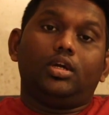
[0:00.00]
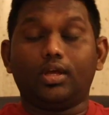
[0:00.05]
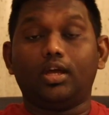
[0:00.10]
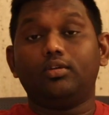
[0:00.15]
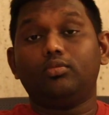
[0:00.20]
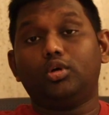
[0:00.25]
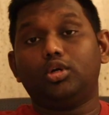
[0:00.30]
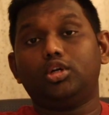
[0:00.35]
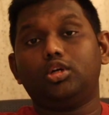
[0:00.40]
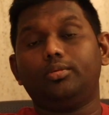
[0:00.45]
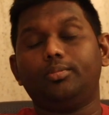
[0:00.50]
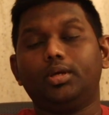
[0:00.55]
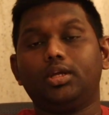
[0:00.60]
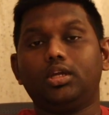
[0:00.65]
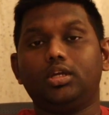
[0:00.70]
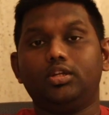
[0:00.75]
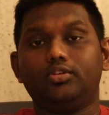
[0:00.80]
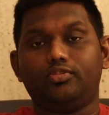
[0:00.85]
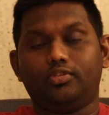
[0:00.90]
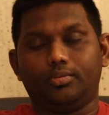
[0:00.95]
I wanted to make
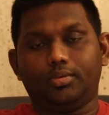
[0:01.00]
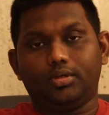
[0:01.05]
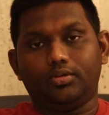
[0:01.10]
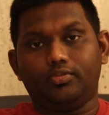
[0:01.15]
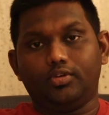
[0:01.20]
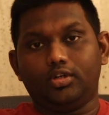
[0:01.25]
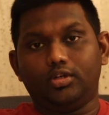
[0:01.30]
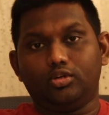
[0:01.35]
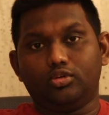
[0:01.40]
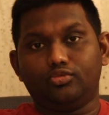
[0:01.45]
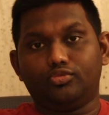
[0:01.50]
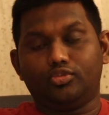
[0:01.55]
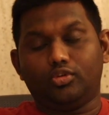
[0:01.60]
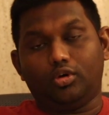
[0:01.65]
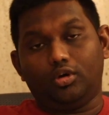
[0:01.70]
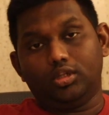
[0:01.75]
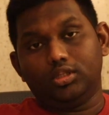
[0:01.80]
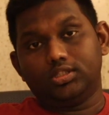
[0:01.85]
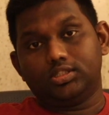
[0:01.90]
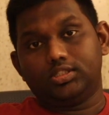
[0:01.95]
an informative video for
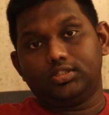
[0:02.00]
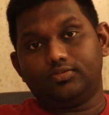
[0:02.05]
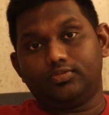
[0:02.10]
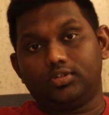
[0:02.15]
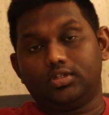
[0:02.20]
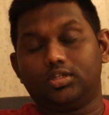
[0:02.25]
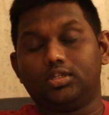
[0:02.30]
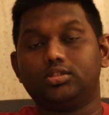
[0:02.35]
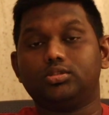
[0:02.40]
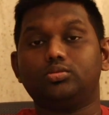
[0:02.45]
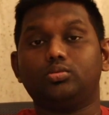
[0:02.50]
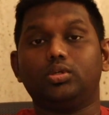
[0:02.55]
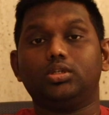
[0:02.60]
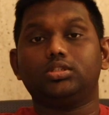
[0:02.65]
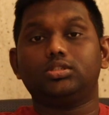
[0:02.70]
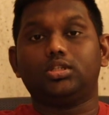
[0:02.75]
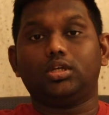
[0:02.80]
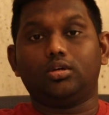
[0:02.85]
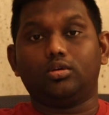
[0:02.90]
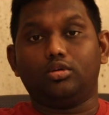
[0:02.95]
all the seafarers who are
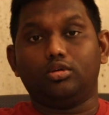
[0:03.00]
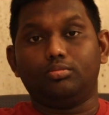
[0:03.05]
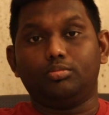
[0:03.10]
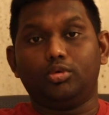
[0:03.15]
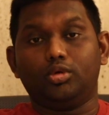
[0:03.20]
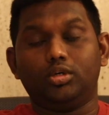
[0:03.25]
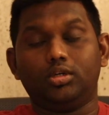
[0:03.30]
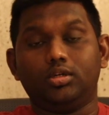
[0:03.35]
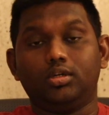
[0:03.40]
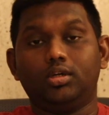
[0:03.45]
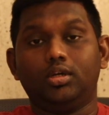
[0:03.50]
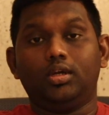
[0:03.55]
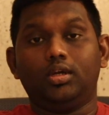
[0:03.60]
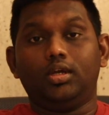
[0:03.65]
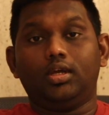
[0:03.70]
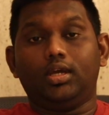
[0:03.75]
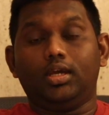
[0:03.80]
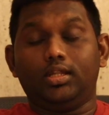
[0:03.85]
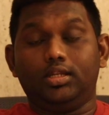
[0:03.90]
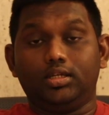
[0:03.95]
stuck on board
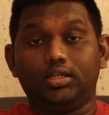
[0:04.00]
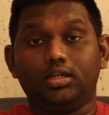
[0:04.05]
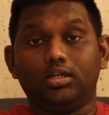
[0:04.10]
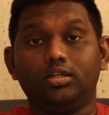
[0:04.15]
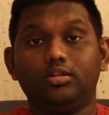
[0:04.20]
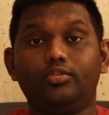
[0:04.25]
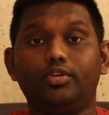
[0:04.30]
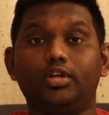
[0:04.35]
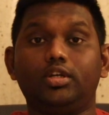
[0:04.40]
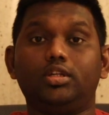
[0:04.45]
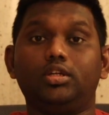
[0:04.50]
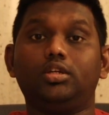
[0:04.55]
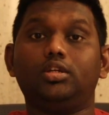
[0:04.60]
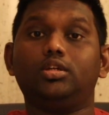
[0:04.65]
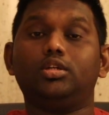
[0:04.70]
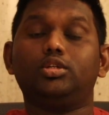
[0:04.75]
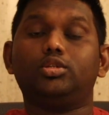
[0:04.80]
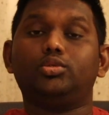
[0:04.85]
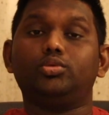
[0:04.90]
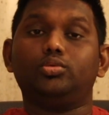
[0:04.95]
and eagerly
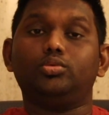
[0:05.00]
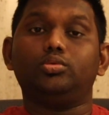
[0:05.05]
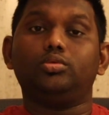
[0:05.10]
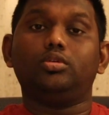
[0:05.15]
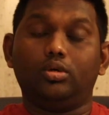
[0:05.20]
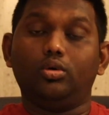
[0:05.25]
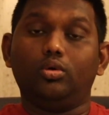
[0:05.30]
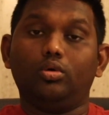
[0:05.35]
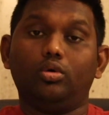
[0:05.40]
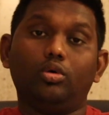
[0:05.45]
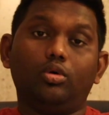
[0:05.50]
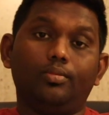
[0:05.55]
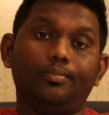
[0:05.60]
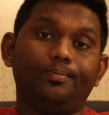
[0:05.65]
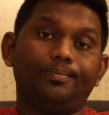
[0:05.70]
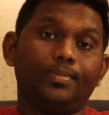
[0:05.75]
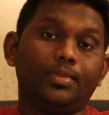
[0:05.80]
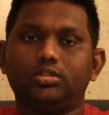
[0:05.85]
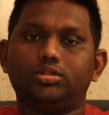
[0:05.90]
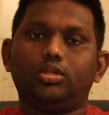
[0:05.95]
waiting to go
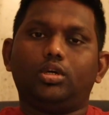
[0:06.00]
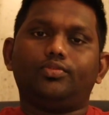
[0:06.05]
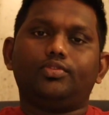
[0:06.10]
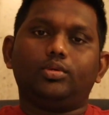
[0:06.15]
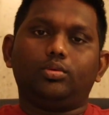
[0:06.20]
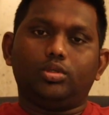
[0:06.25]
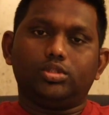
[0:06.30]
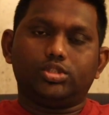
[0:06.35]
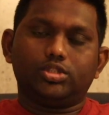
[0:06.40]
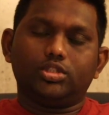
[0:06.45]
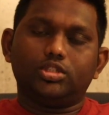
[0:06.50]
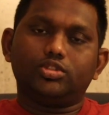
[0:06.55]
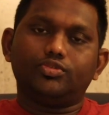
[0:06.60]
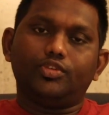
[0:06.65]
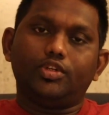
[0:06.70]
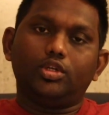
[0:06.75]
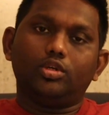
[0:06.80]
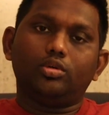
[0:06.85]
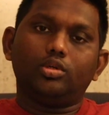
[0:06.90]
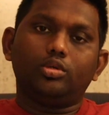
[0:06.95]
home. So after watching this
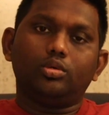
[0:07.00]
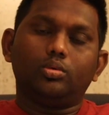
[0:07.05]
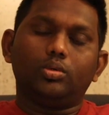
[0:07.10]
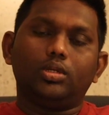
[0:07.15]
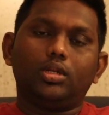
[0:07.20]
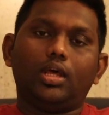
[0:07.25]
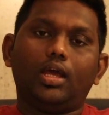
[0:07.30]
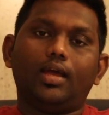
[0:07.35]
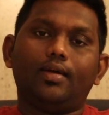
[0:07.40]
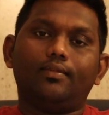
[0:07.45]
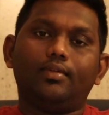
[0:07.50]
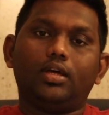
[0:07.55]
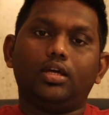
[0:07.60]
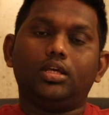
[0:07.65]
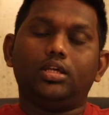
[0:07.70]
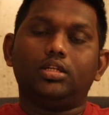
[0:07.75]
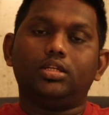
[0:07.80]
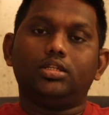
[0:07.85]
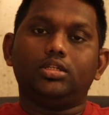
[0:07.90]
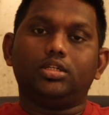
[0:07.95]
video, you will have
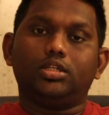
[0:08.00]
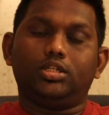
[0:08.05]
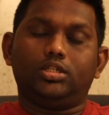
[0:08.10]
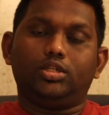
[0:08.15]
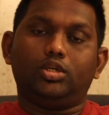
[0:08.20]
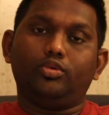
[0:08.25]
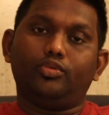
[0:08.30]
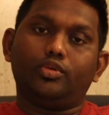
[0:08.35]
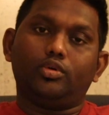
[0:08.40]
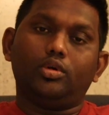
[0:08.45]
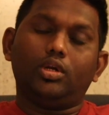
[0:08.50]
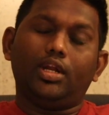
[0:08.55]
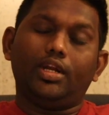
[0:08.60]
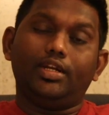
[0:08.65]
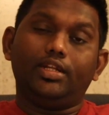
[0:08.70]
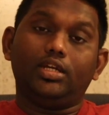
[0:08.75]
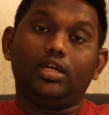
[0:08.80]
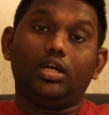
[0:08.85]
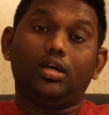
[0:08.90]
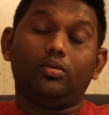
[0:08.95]
an overall
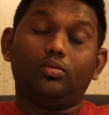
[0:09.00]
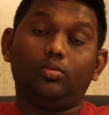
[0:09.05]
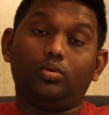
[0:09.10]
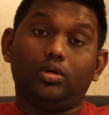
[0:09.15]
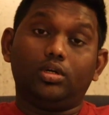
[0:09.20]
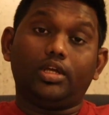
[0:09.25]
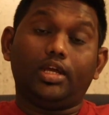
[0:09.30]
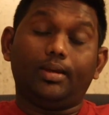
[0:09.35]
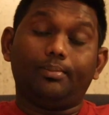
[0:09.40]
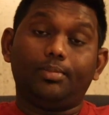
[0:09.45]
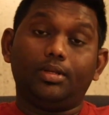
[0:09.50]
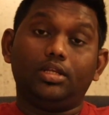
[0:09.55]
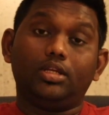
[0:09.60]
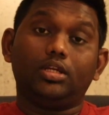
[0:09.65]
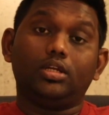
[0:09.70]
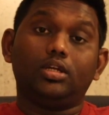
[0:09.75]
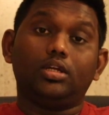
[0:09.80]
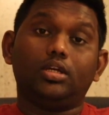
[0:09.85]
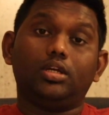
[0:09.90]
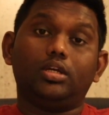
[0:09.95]
idea what
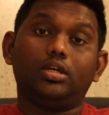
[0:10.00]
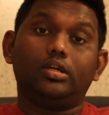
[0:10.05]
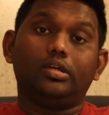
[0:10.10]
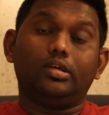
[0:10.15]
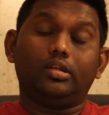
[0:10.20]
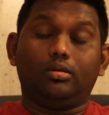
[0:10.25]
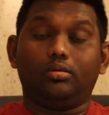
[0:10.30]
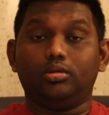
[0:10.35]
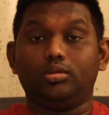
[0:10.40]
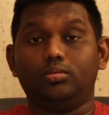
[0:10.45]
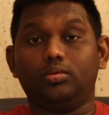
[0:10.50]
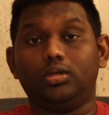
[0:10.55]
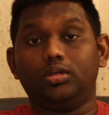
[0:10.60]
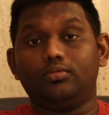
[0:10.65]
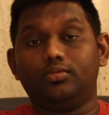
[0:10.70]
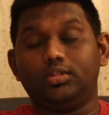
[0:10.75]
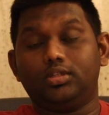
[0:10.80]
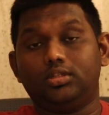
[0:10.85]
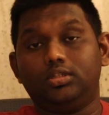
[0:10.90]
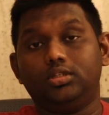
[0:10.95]
happening around the
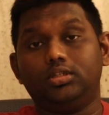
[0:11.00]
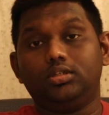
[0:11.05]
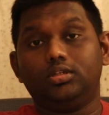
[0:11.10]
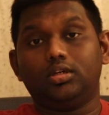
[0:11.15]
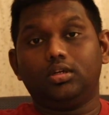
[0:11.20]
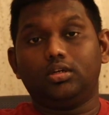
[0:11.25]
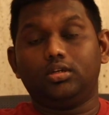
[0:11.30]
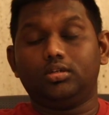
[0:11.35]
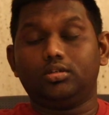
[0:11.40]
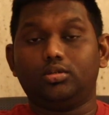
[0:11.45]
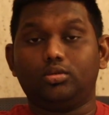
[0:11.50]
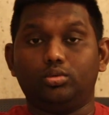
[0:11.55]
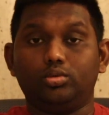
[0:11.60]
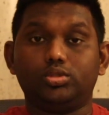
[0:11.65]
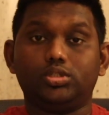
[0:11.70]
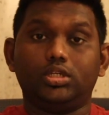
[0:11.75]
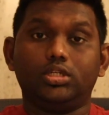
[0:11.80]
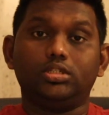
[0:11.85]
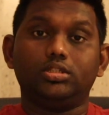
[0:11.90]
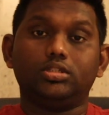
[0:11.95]
world with the crew
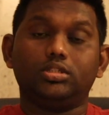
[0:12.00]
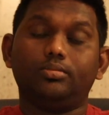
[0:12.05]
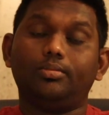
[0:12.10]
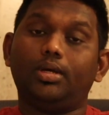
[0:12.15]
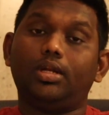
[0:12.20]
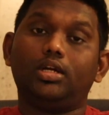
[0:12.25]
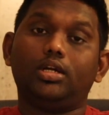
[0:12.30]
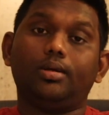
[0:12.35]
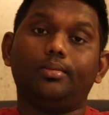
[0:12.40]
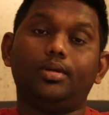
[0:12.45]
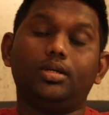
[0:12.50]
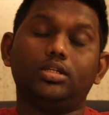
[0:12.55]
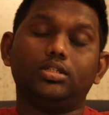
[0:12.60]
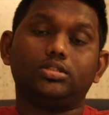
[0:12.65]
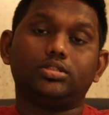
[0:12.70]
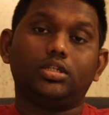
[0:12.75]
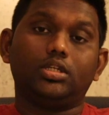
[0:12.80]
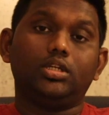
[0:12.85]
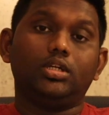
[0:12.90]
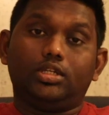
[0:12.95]
change in maritime
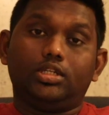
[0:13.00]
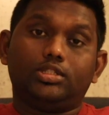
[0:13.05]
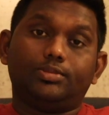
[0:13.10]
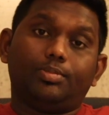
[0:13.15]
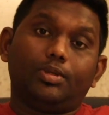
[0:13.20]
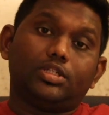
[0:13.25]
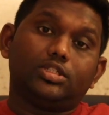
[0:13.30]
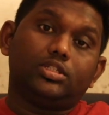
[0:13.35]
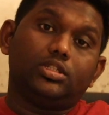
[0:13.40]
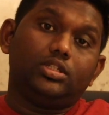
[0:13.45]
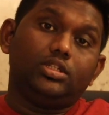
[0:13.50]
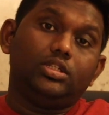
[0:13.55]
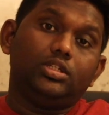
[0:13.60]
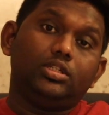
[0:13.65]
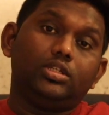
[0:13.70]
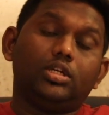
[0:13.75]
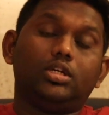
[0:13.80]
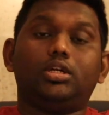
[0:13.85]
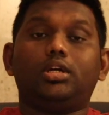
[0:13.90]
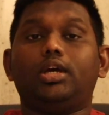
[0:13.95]
industry,
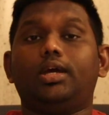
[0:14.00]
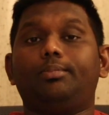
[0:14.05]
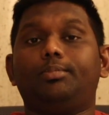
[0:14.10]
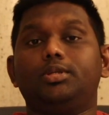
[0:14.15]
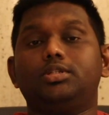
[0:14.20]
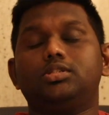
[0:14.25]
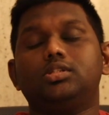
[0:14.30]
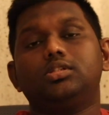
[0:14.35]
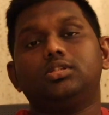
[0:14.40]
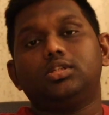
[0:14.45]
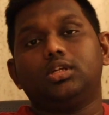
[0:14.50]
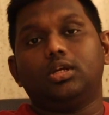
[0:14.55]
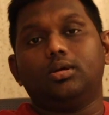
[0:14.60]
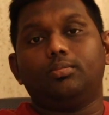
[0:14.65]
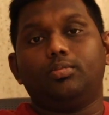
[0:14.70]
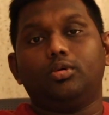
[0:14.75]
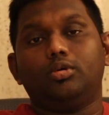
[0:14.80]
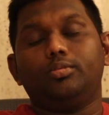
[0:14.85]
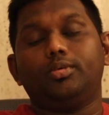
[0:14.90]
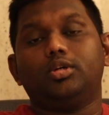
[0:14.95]
especially happens in
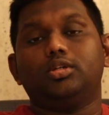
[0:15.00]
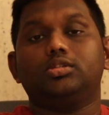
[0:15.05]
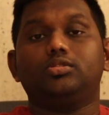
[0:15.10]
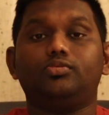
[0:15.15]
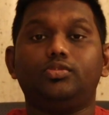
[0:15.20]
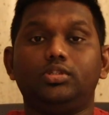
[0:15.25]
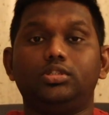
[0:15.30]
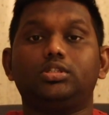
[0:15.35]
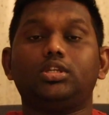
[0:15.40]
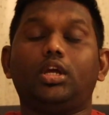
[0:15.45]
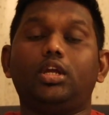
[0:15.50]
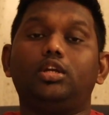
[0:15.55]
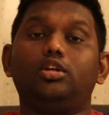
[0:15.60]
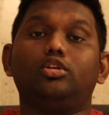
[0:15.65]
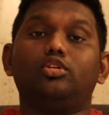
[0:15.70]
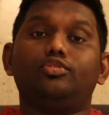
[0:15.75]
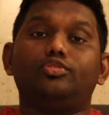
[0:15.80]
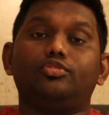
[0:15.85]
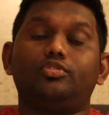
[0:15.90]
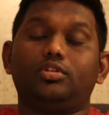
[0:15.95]
Singapore because we signed
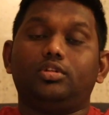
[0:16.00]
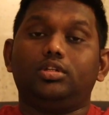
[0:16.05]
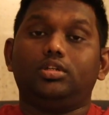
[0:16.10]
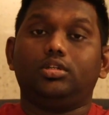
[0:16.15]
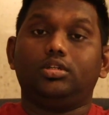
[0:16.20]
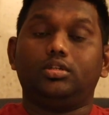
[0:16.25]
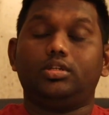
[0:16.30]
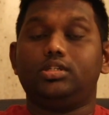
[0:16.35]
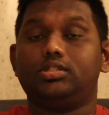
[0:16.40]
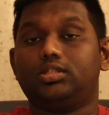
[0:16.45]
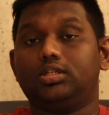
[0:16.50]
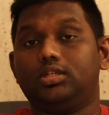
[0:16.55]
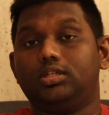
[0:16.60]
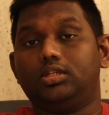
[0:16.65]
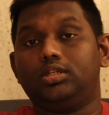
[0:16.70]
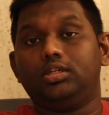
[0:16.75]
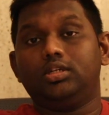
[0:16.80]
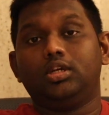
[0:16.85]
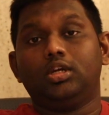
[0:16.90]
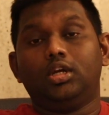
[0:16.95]
off
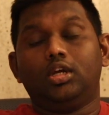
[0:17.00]
recently